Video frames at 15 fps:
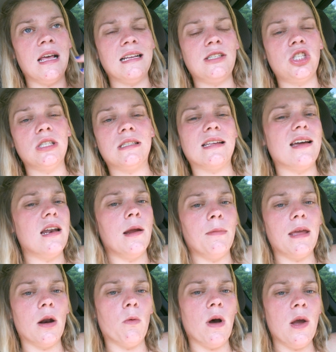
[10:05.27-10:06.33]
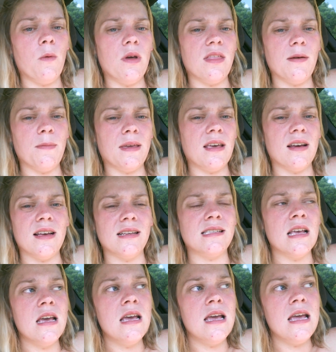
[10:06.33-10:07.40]
just letting him get away with it, because
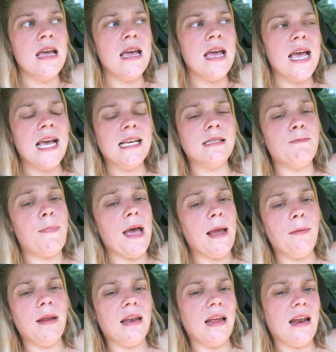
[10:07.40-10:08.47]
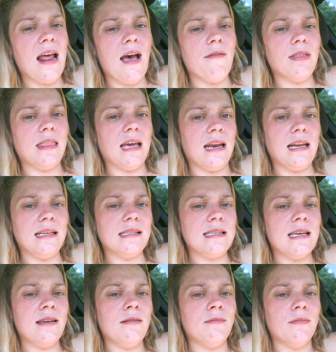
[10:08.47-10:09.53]
his baby didn't have it that
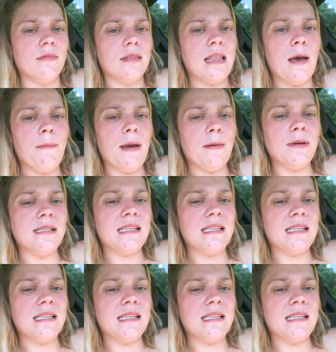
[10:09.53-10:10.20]
easy. That baby